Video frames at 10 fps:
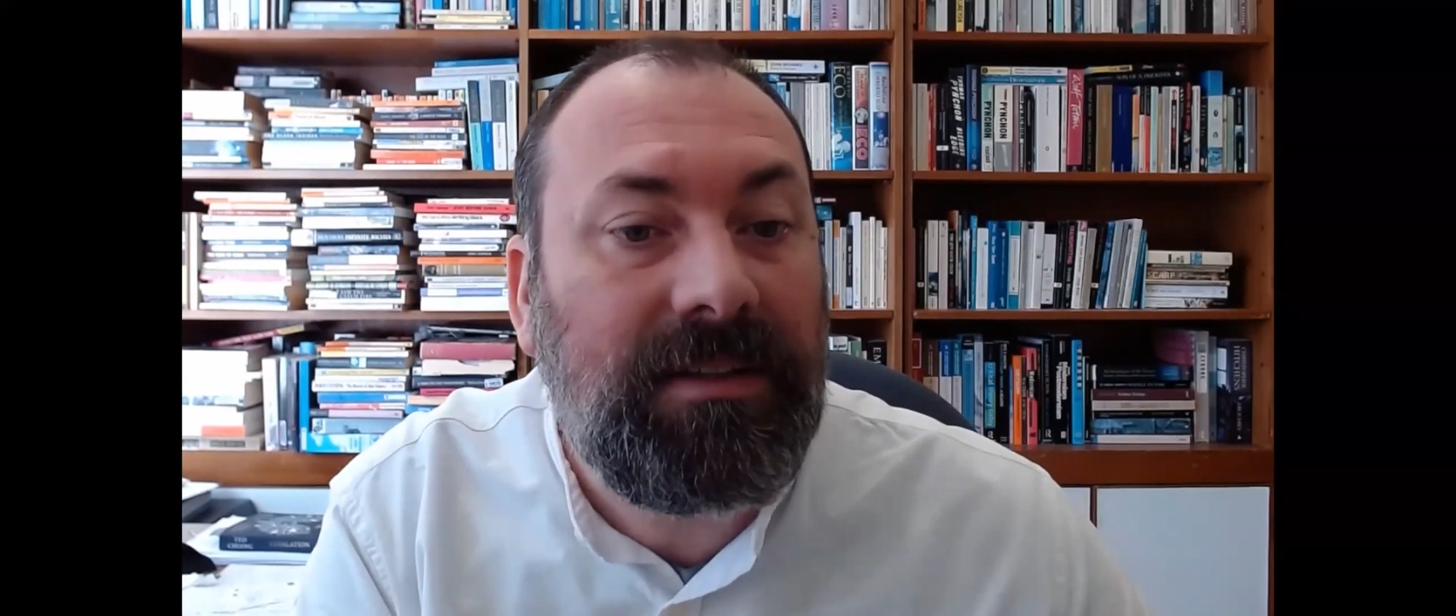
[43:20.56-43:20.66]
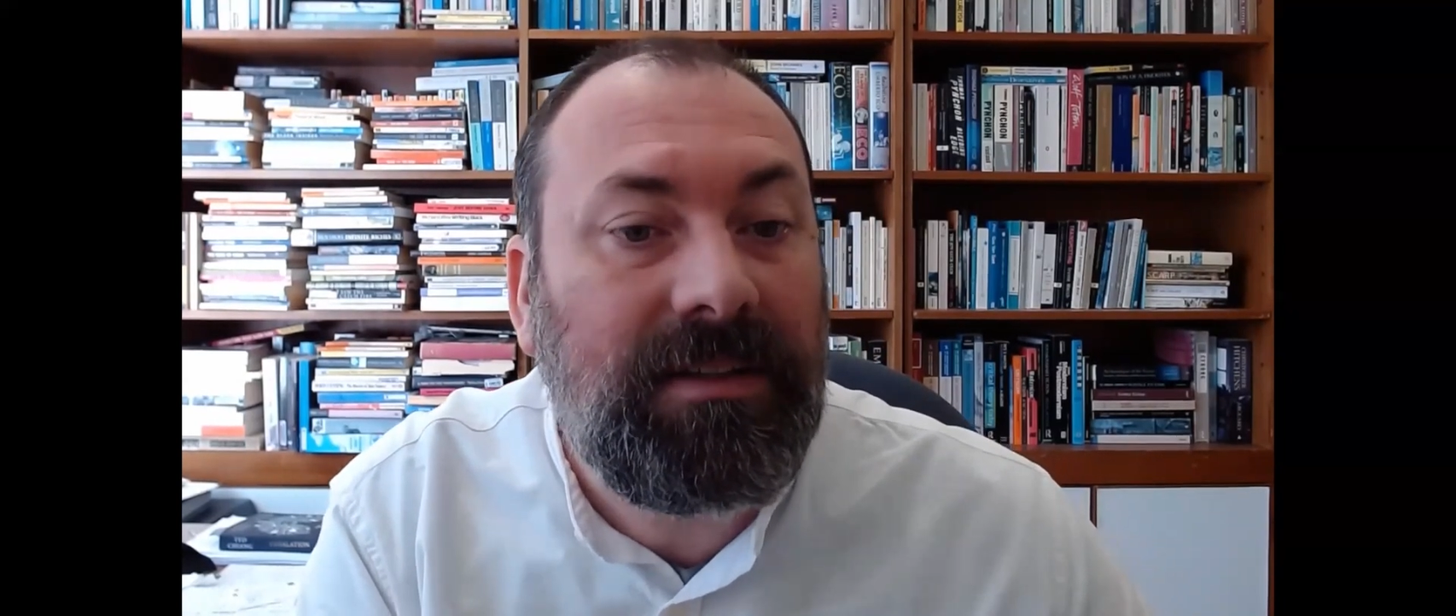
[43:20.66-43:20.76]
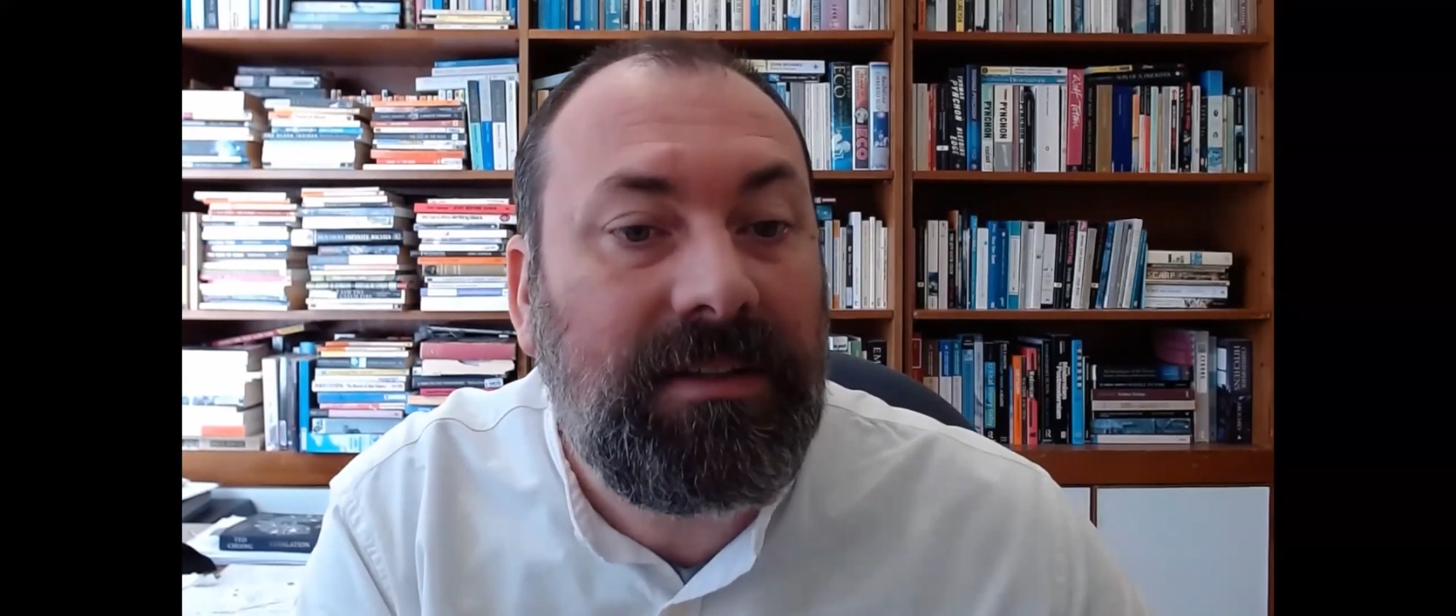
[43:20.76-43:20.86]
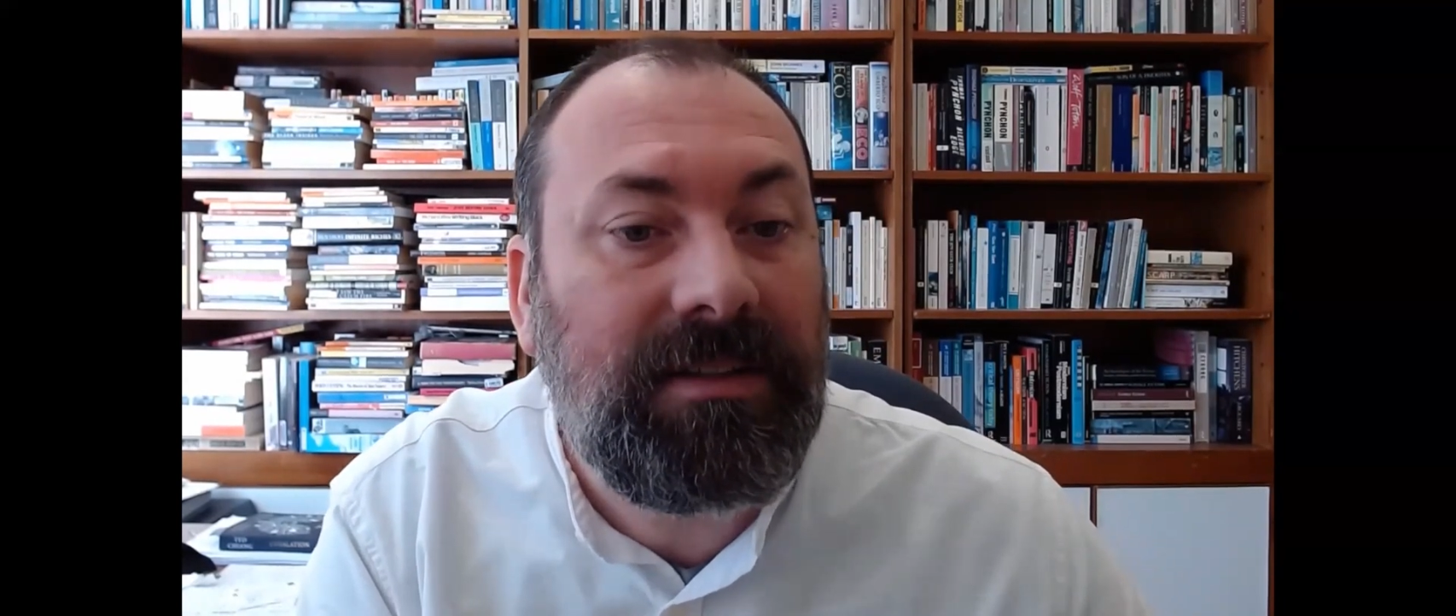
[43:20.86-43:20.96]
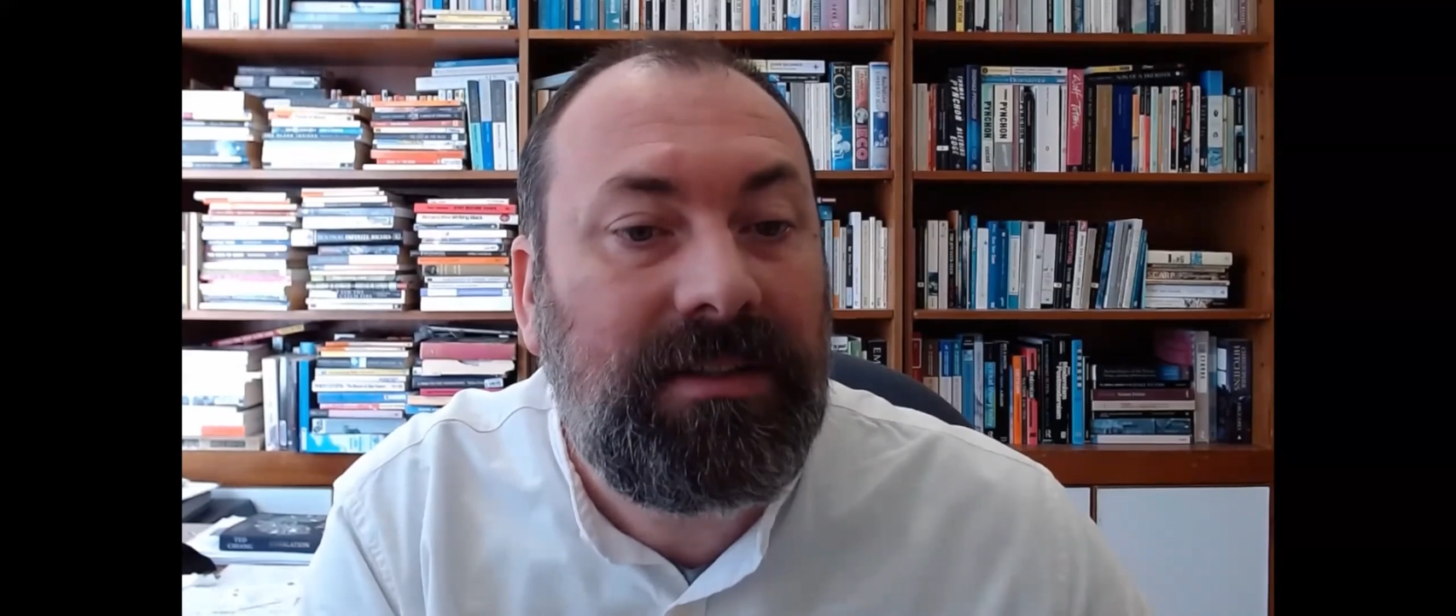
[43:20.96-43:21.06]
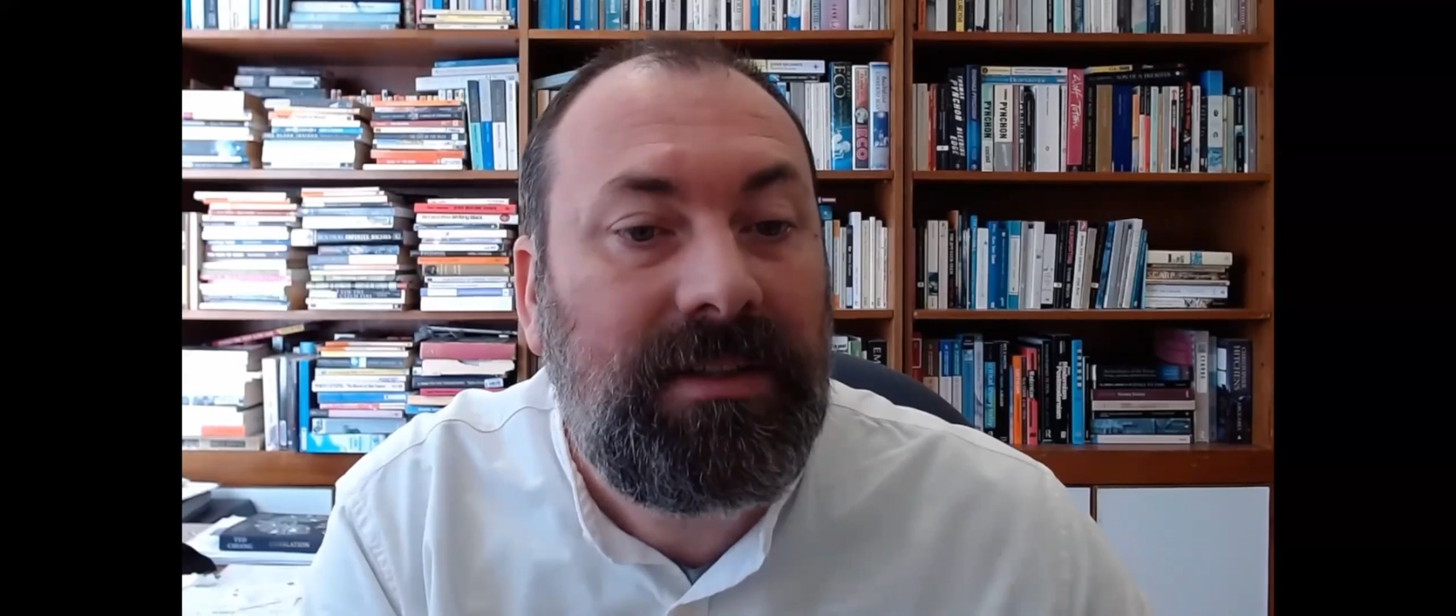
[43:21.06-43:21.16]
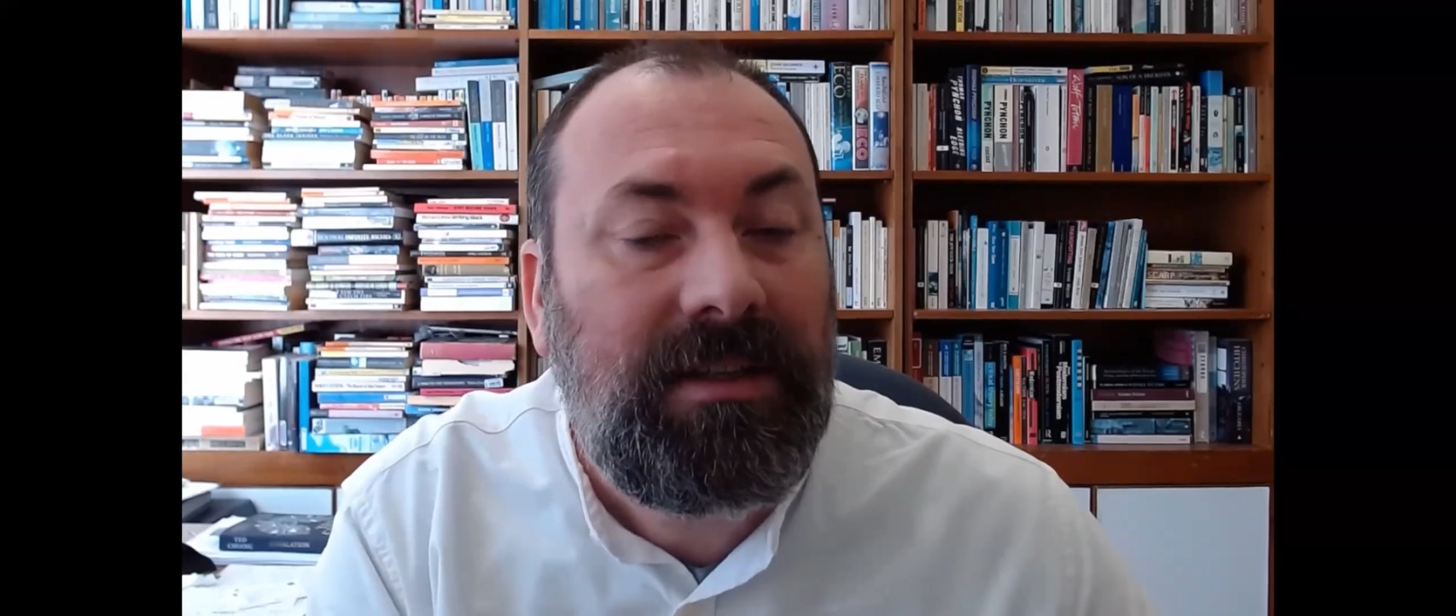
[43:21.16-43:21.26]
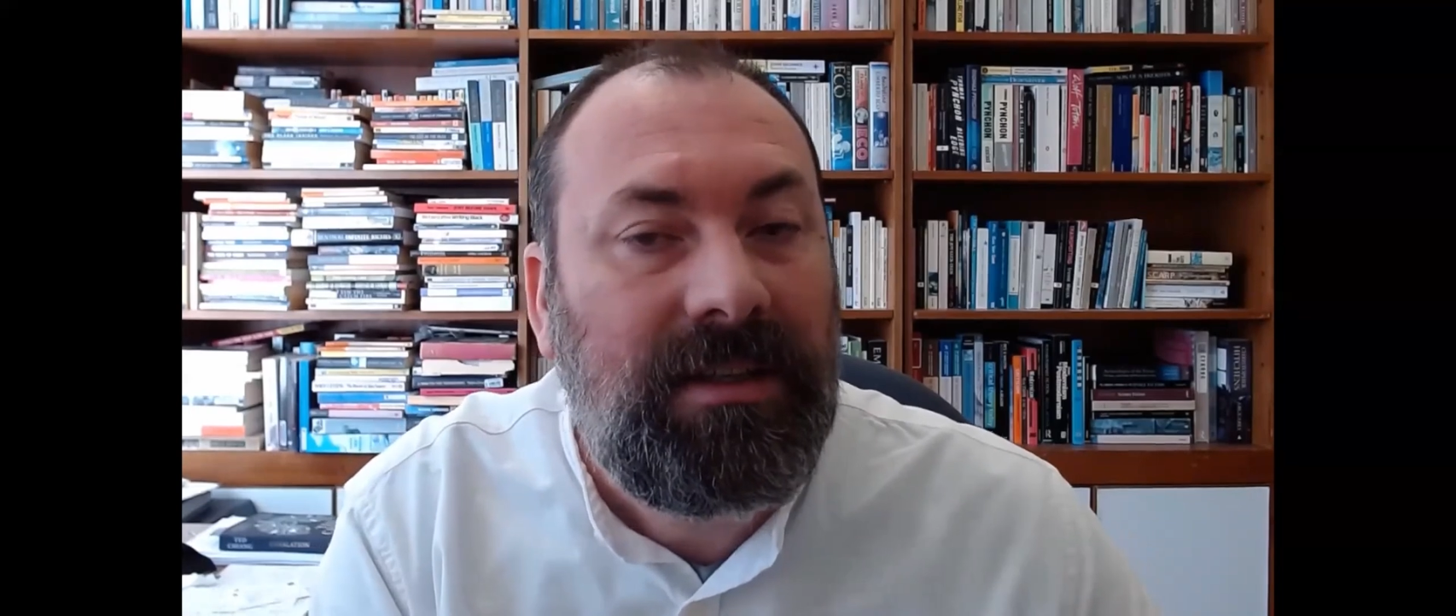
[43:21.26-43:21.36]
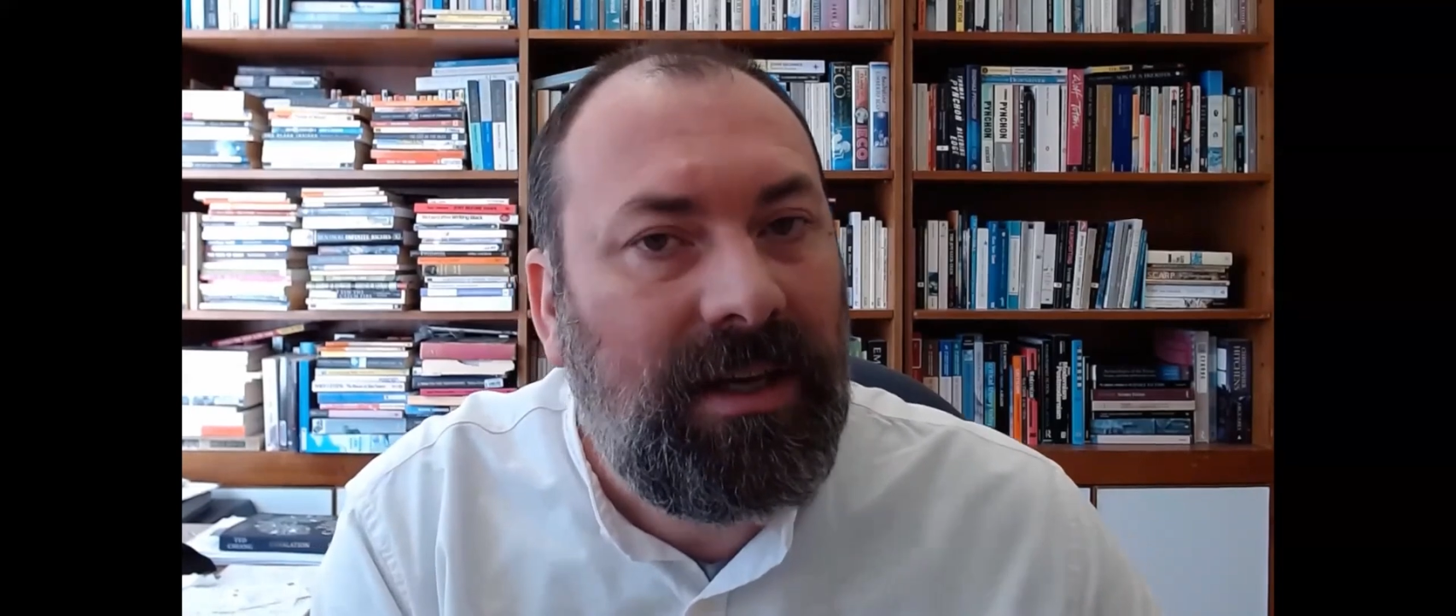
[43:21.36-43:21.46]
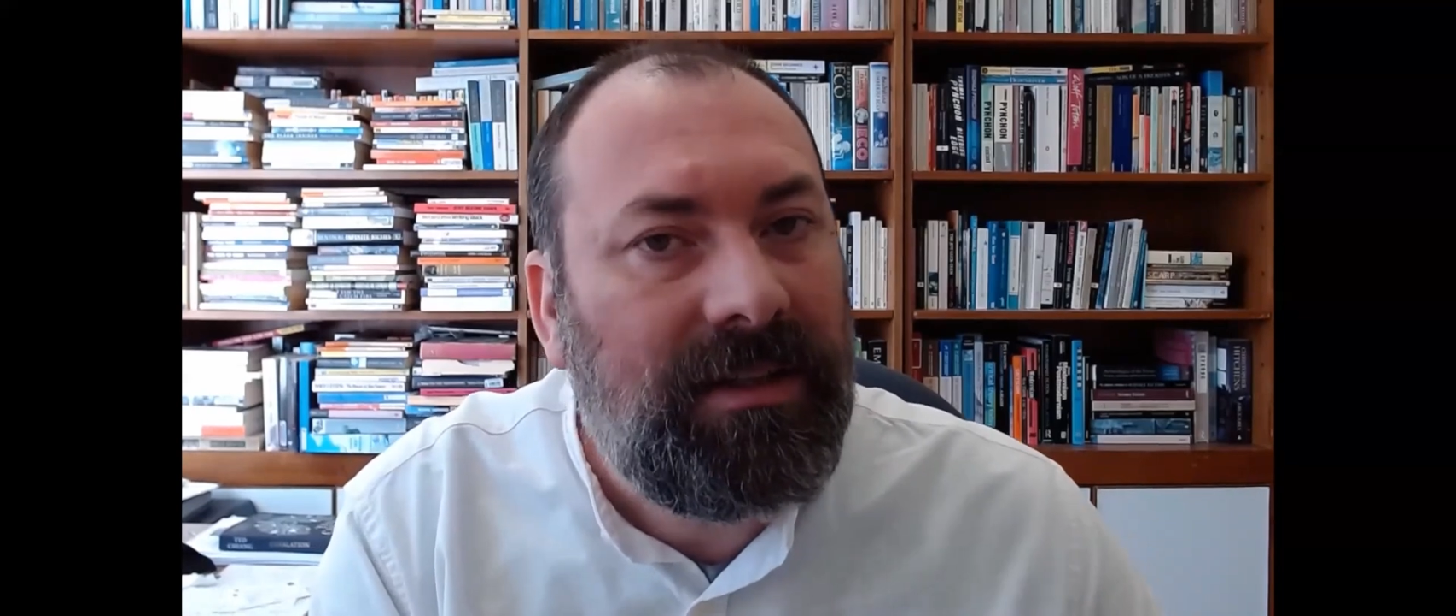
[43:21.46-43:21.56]
This
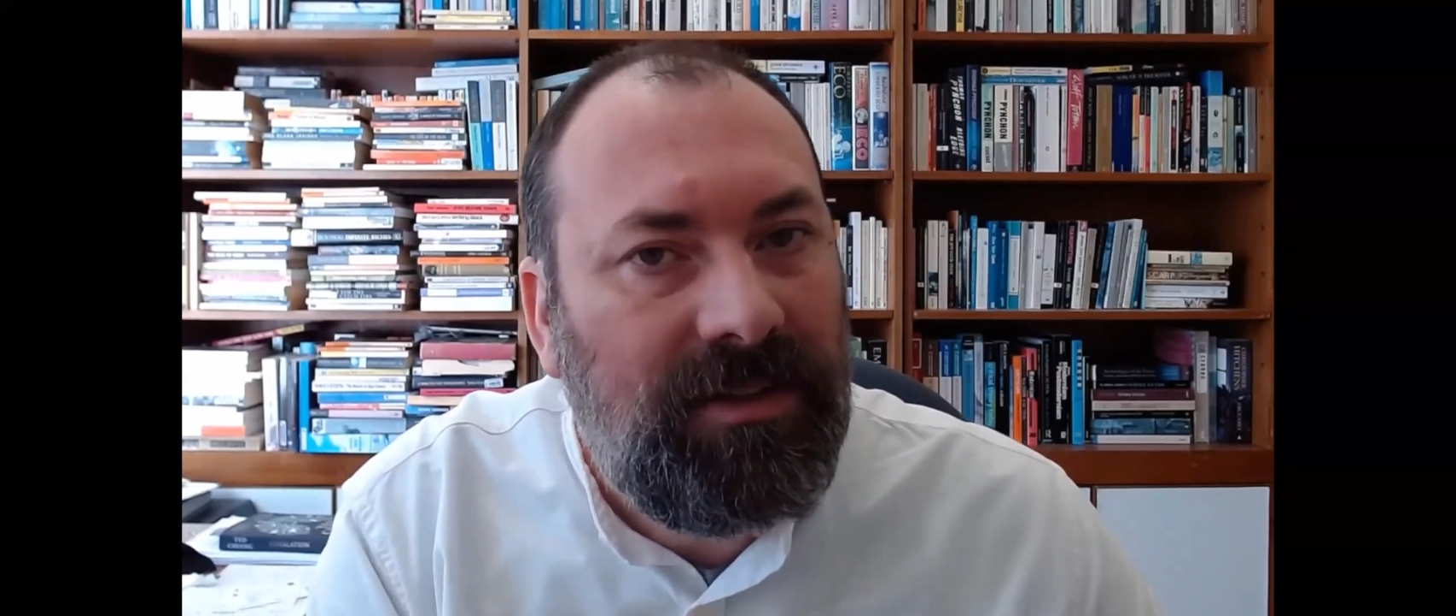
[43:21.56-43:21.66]
was the